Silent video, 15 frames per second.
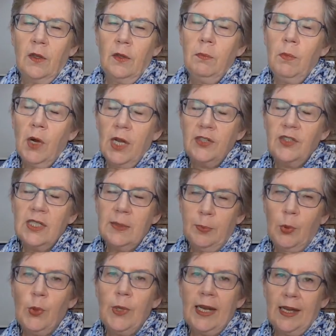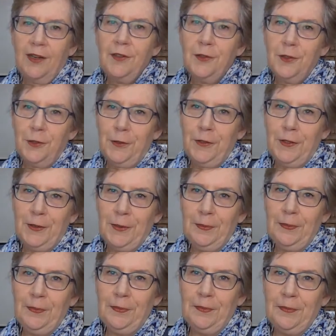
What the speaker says: you might just point out to them